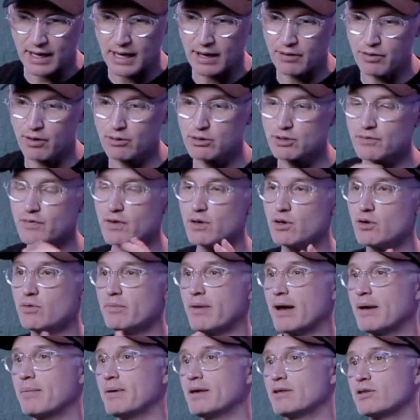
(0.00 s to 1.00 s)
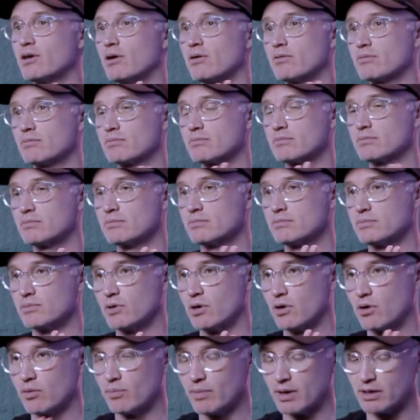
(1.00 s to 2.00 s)
Those of you who maybe don't
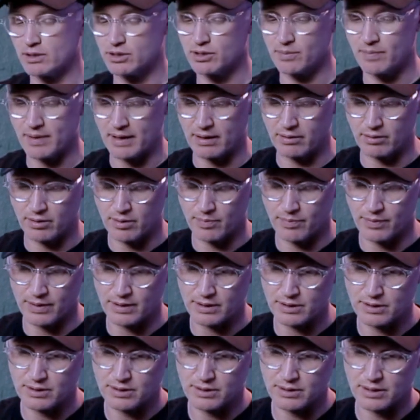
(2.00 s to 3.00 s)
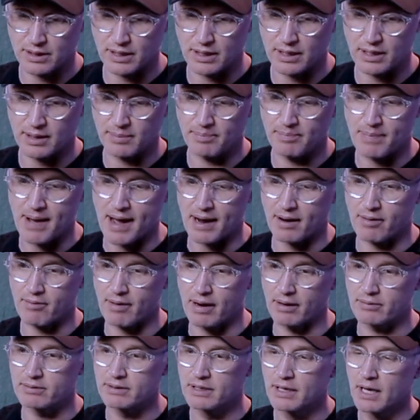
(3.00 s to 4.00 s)
know much about Gurpreet's
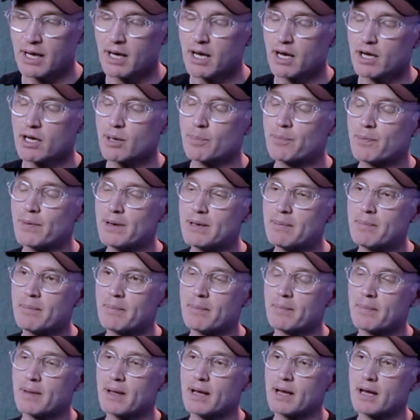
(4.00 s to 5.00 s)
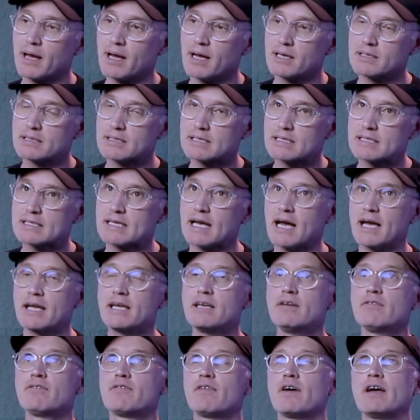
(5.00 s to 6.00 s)
background, Gurpreet
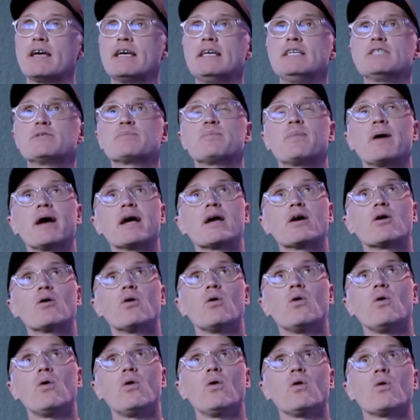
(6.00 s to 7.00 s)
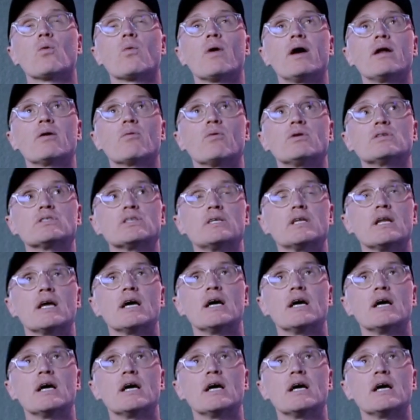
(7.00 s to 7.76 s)
signed for East Bengal, when was it?